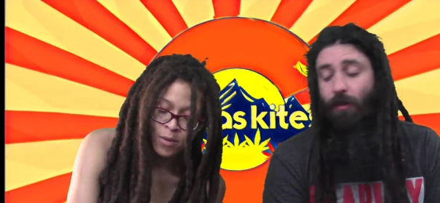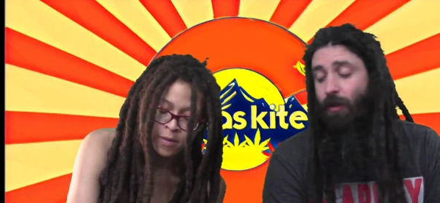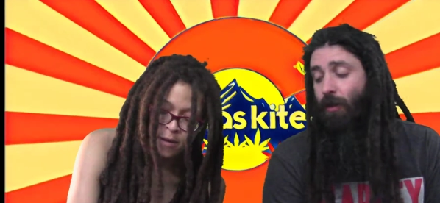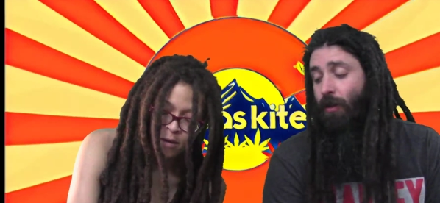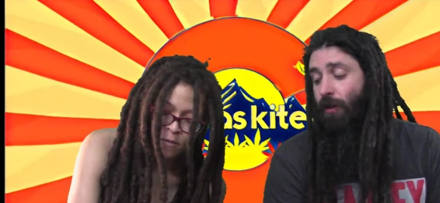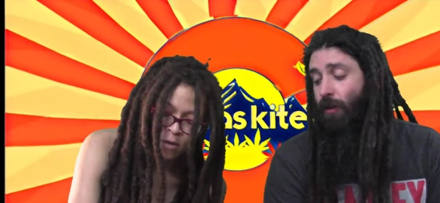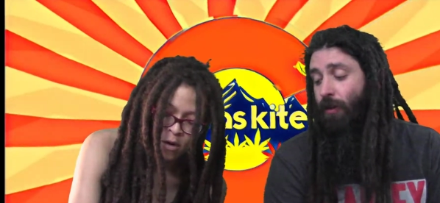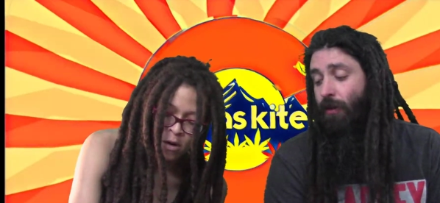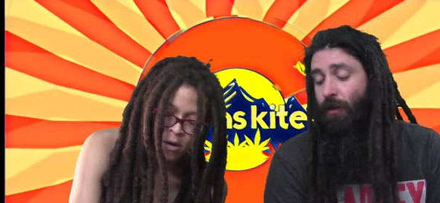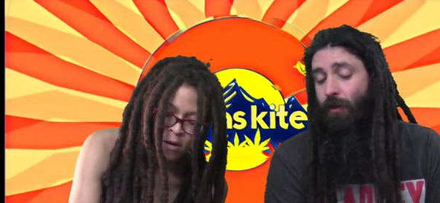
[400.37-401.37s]
Speaker 1: live
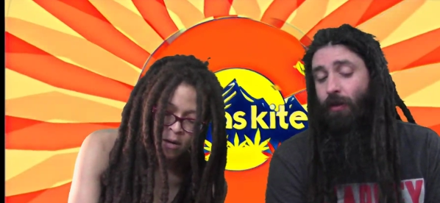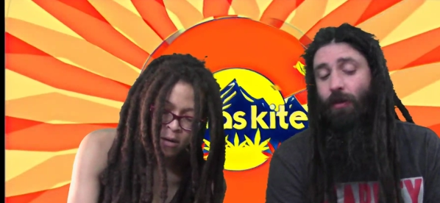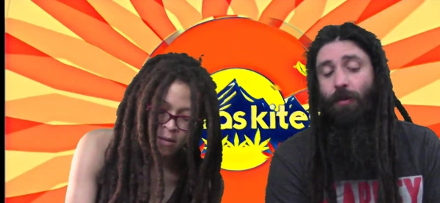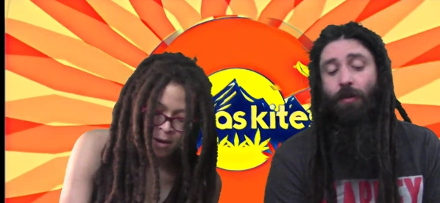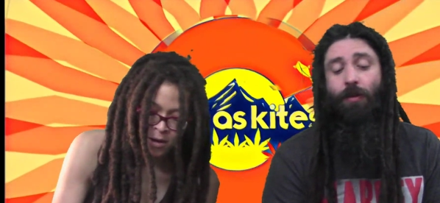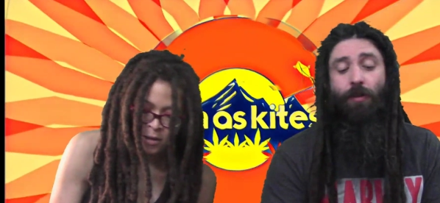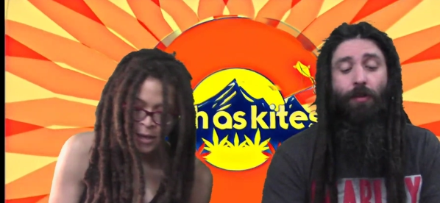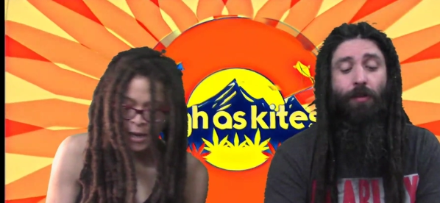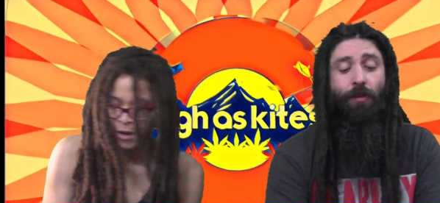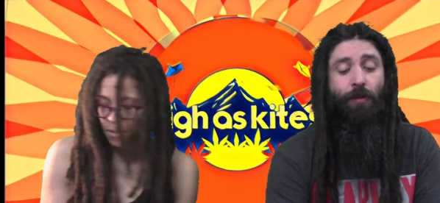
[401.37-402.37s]
on a lot of
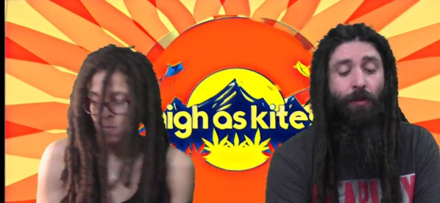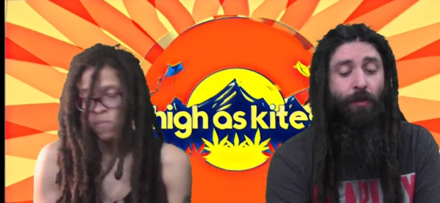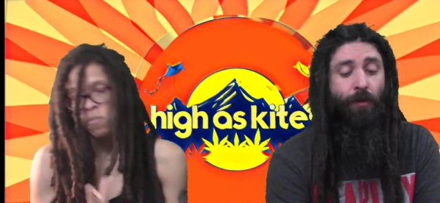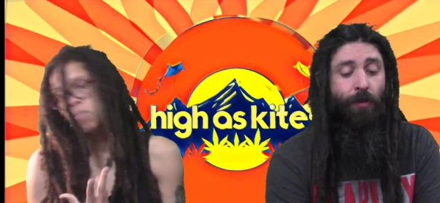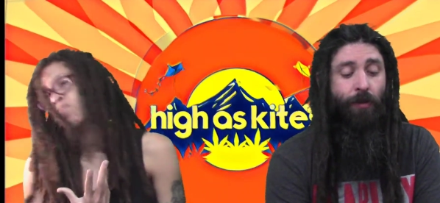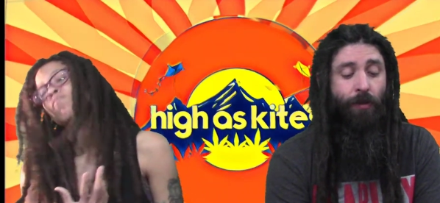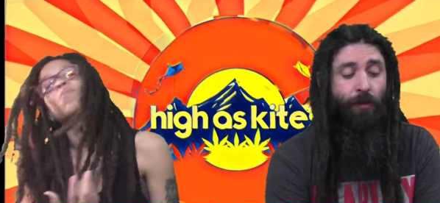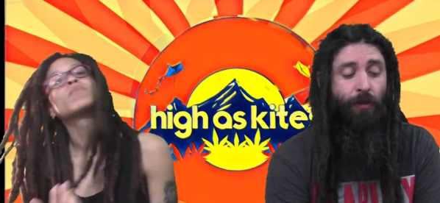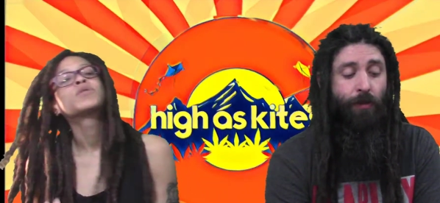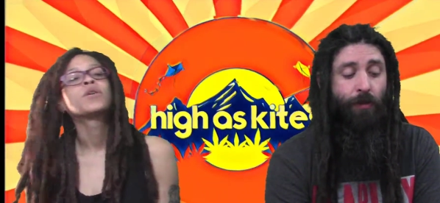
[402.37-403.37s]
land.
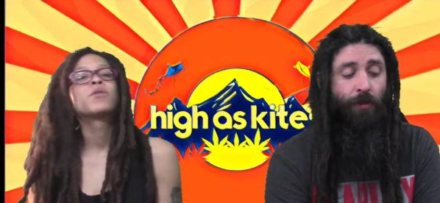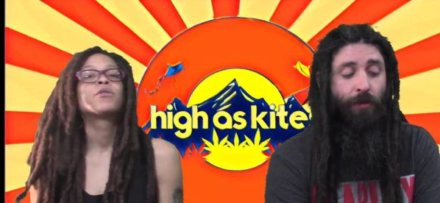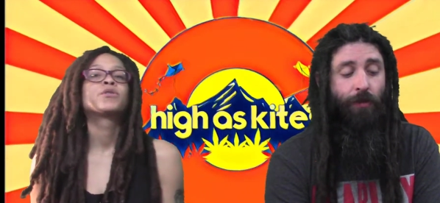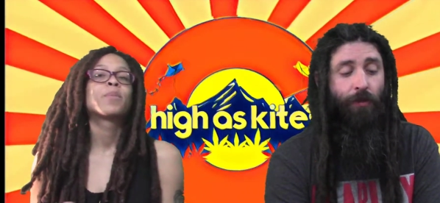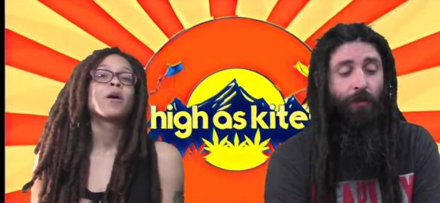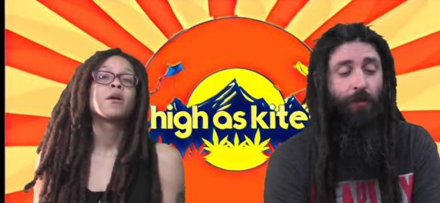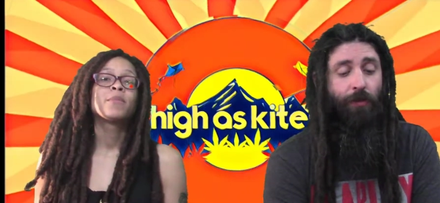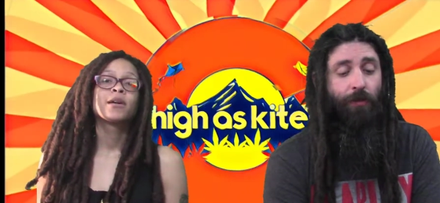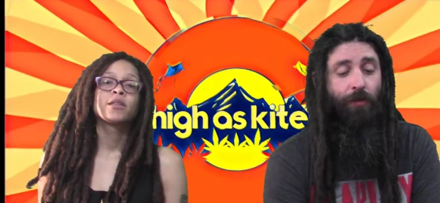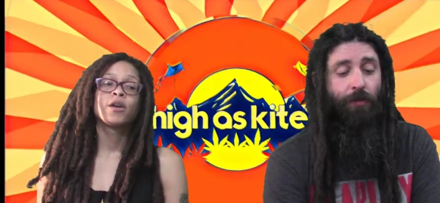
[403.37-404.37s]
So there's a pond
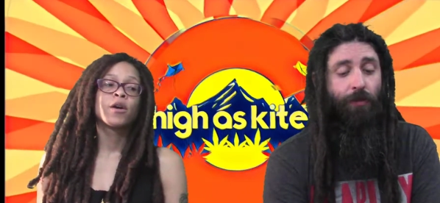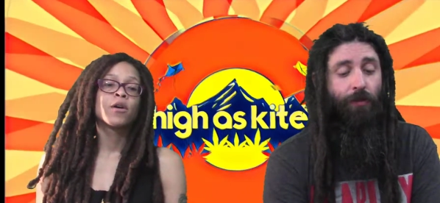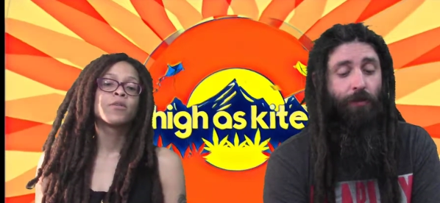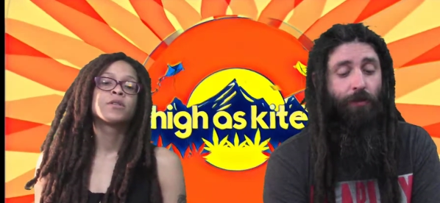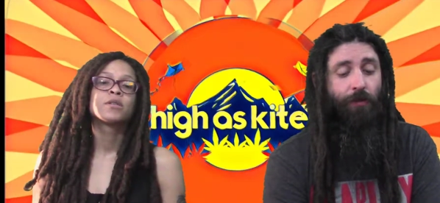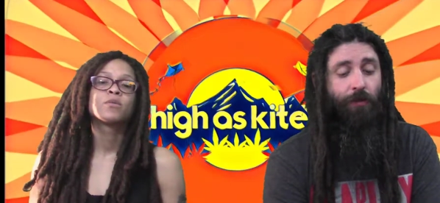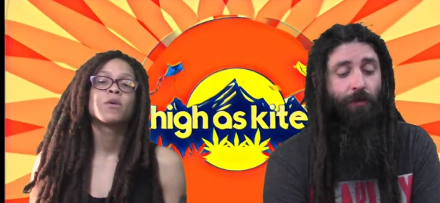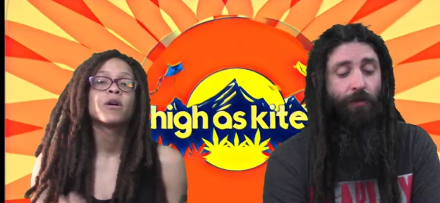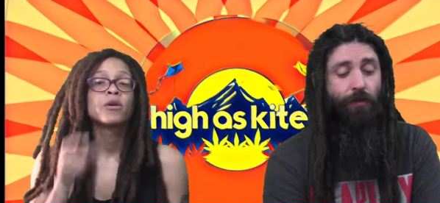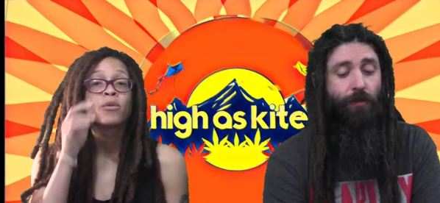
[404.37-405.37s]
back there. This is where
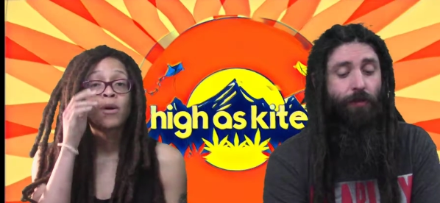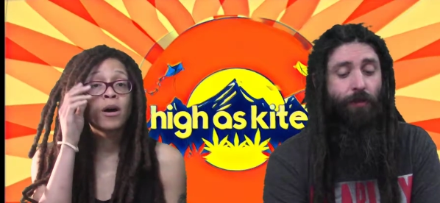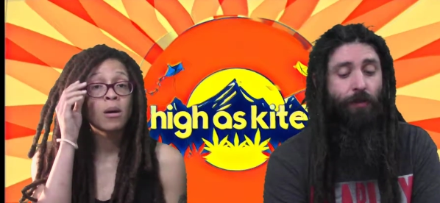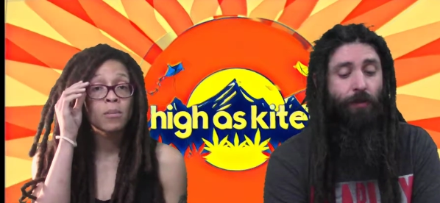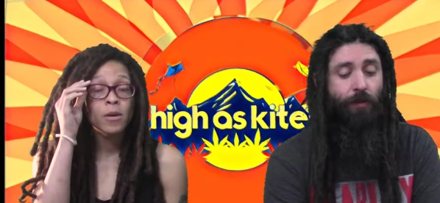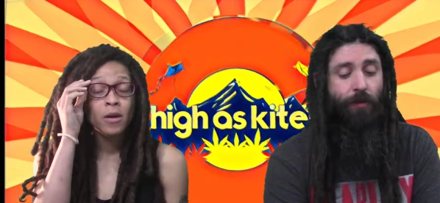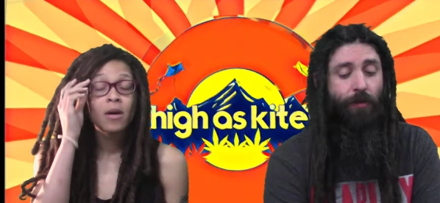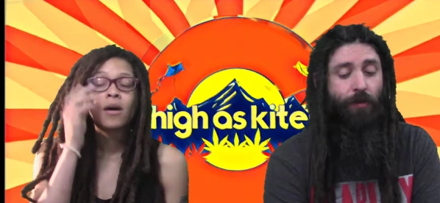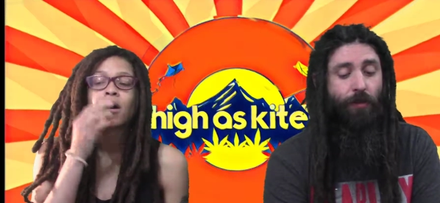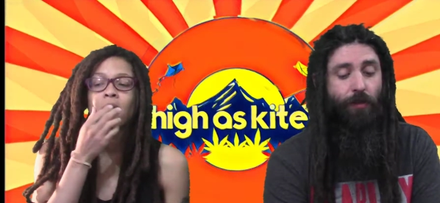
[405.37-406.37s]
I grew up.
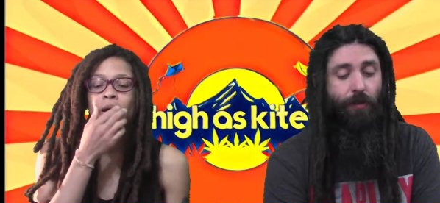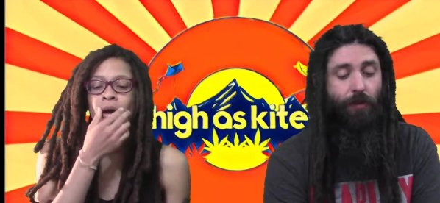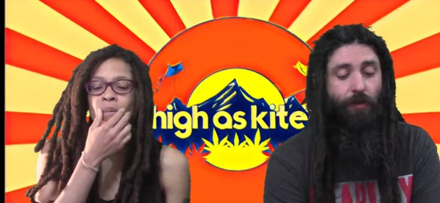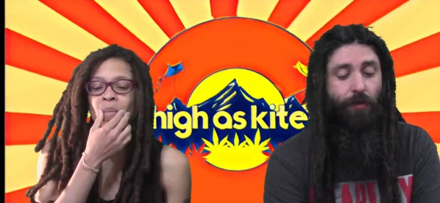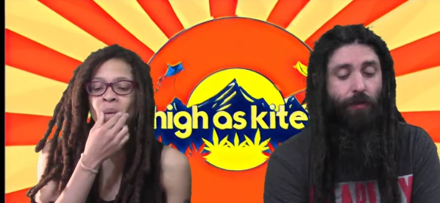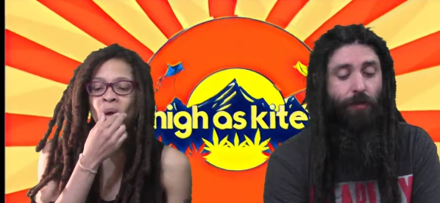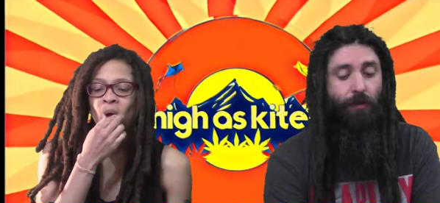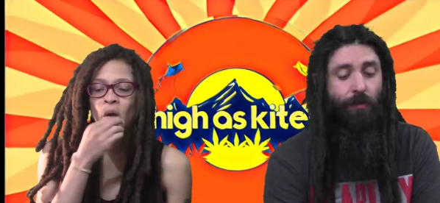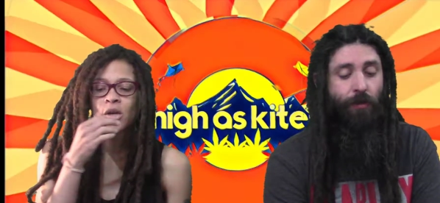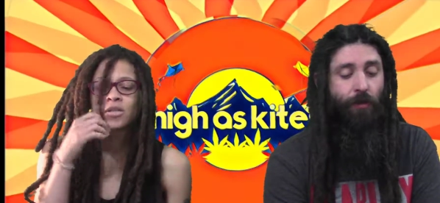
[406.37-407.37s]
And
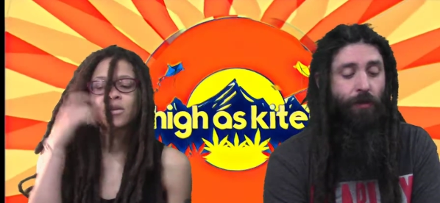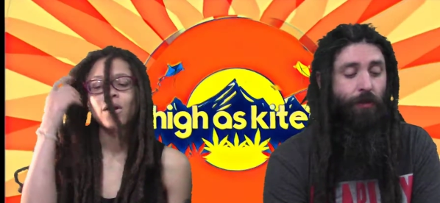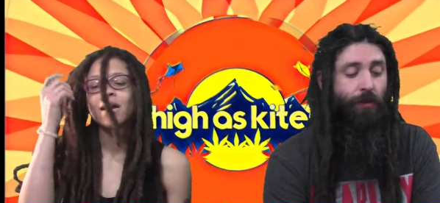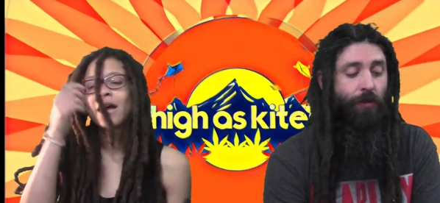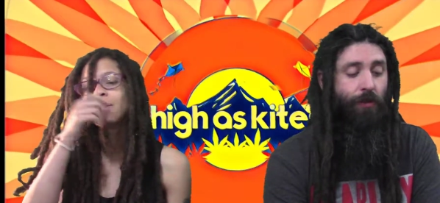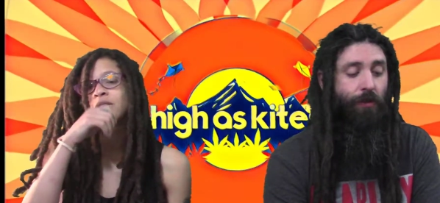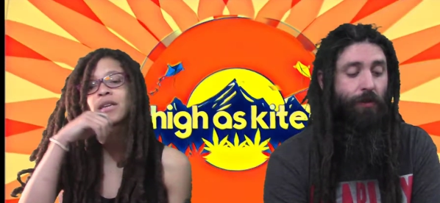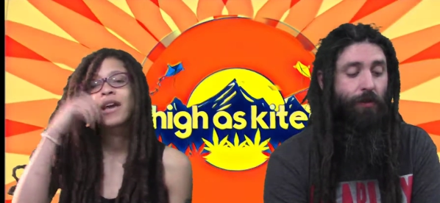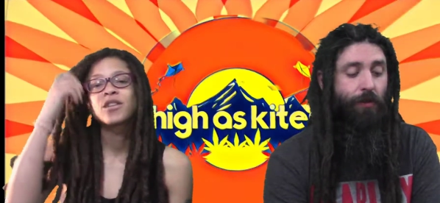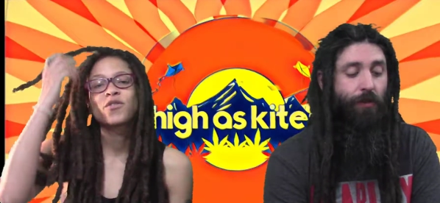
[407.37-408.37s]
I used to
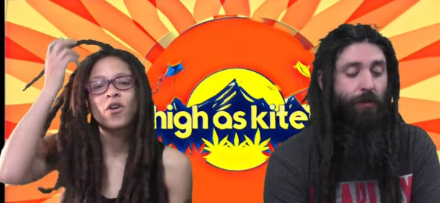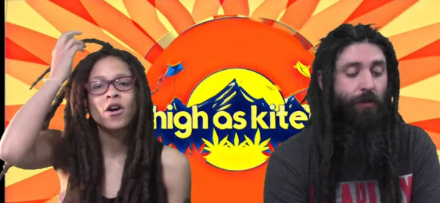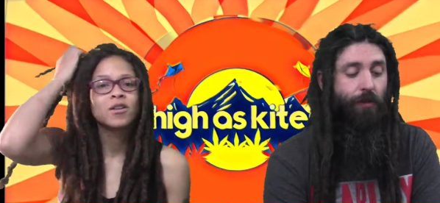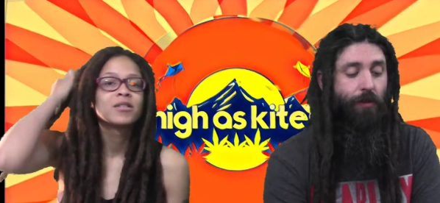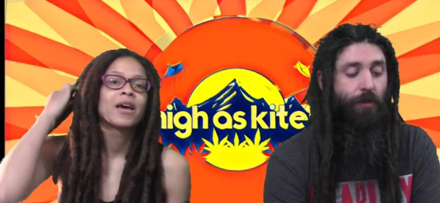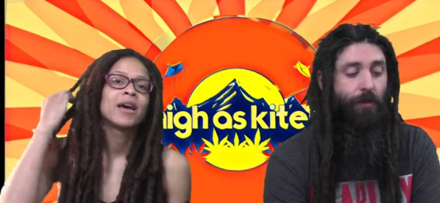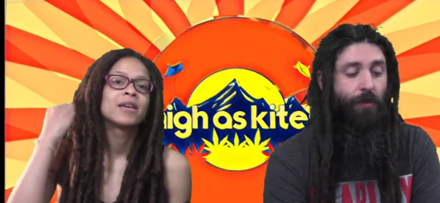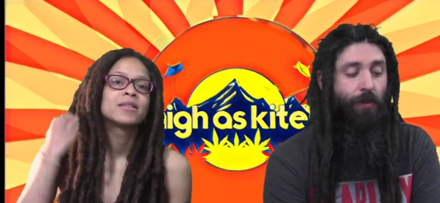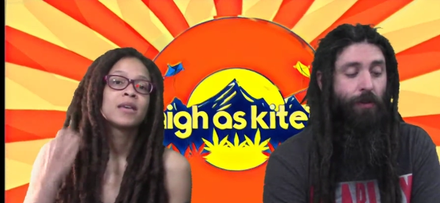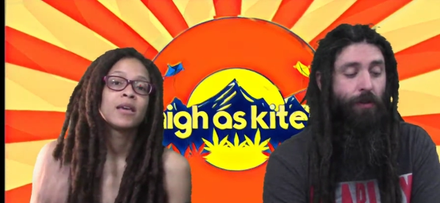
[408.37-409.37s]
catch frogs as
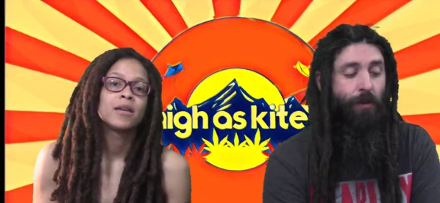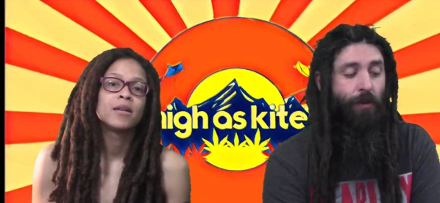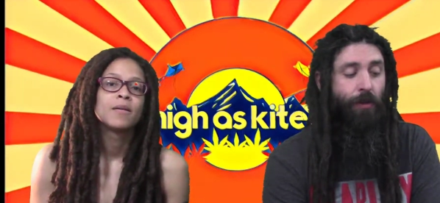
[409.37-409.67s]
a kid.